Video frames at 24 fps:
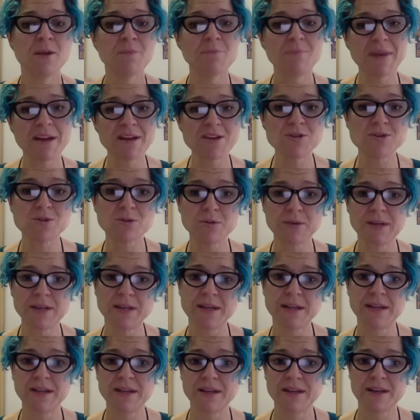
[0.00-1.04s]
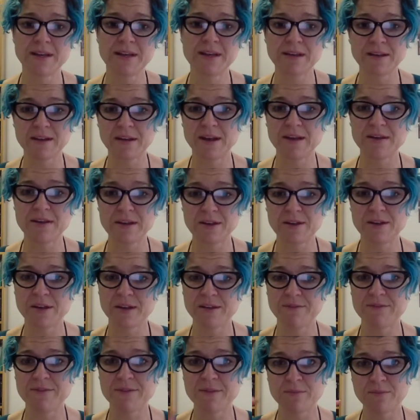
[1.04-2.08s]
Make sure you link it in and you
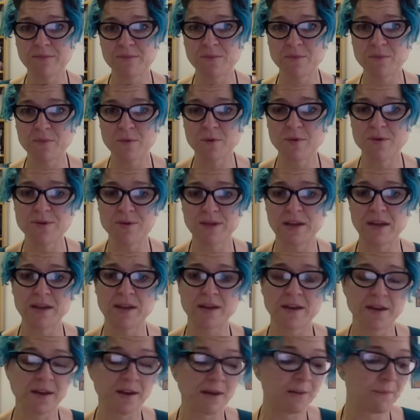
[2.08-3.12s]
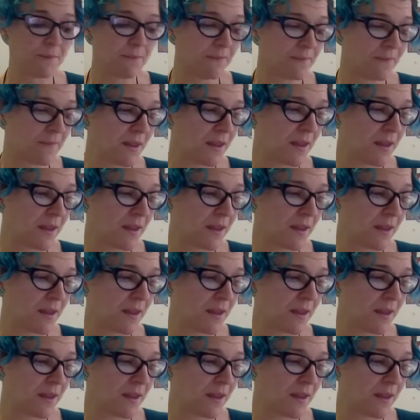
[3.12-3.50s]
give some good, some